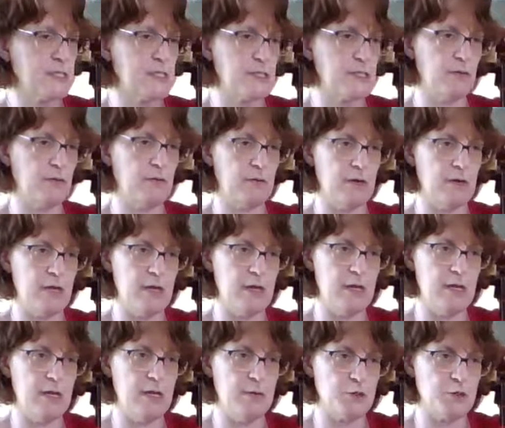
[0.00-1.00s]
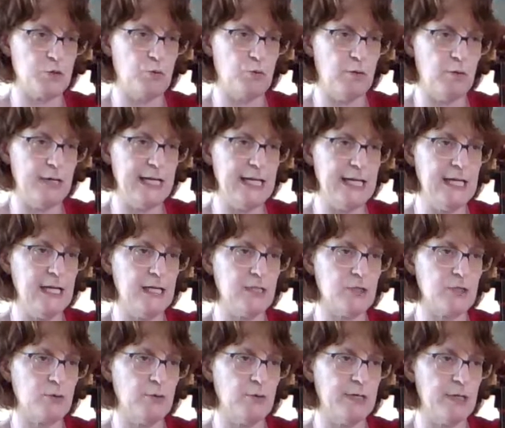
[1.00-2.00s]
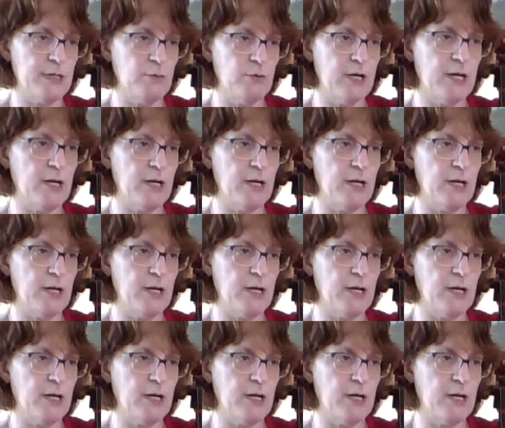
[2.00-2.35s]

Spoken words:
So in 20 and 21,